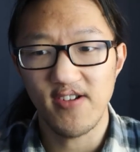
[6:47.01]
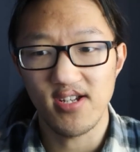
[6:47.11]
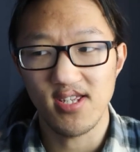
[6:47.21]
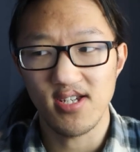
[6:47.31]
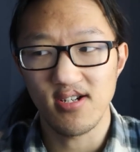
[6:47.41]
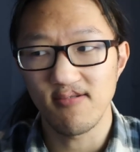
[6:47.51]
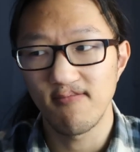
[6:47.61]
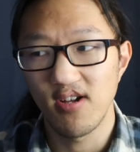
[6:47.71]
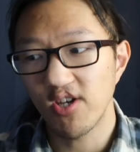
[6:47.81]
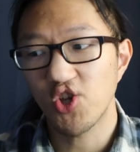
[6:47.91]
and
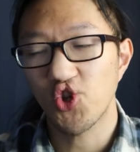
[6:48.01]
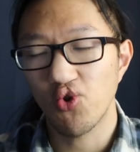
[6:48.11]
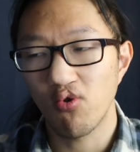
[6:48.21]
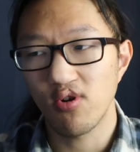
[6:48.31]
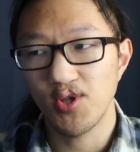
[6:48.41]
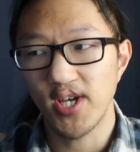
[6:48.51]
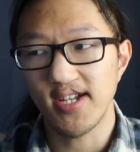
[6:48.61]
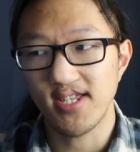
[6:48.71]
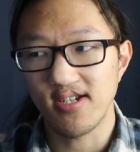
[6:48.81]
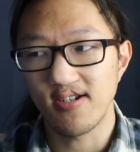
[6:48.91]
make sure
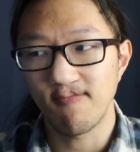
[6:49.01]
that